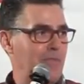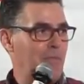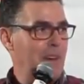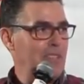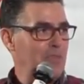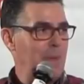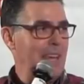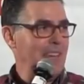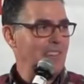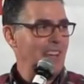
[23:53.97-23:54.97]
free
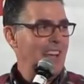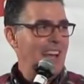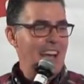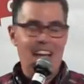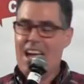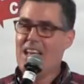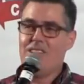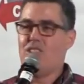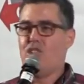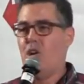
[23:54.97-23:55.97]
speech.
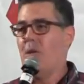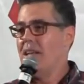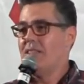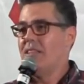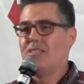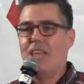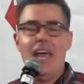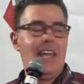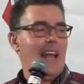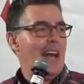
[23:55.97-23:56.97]
It's
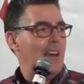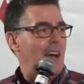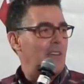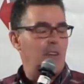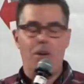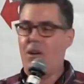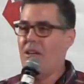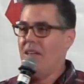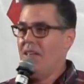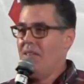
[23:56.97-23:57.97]
insane. I don't know.
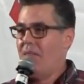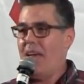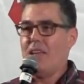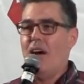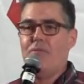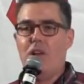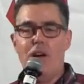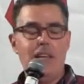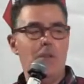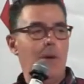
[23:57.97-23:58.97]
Thank you. I have no
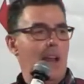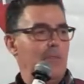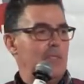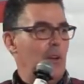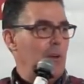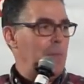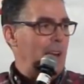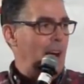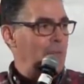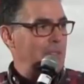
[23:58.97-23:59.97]
idea what I was doing,
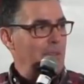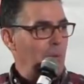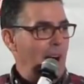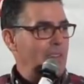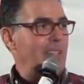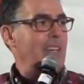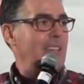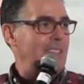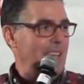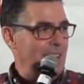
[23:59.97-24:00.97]
but I was in Washington,
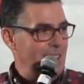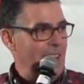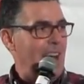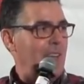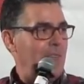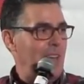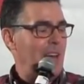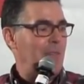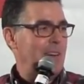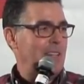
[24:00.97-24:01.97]
D.C., and then
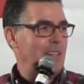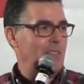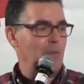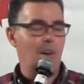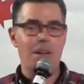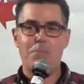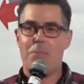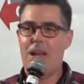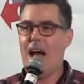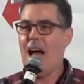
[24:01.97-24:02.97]
I went to Detroit.
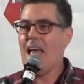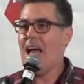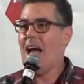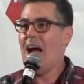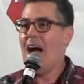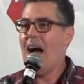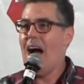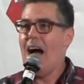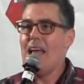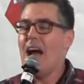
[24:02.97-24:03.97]
But
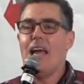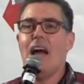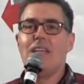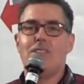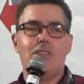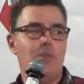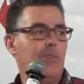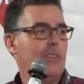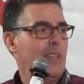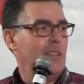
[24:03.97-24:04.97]
I
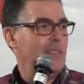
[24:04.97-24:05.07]
still, to